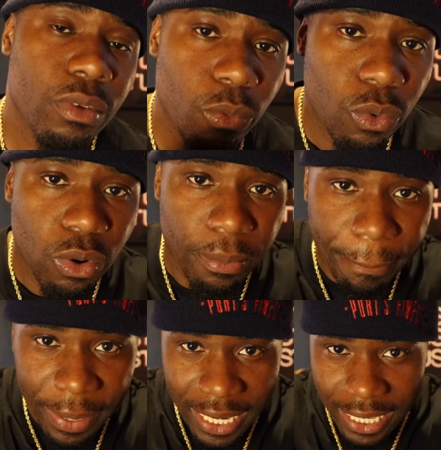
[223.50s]
warm
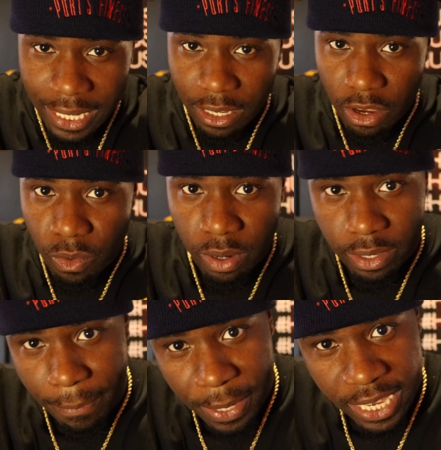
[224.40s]
beanie to go on
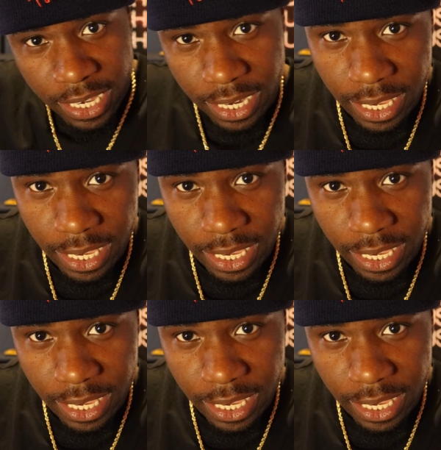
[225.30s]
your peanut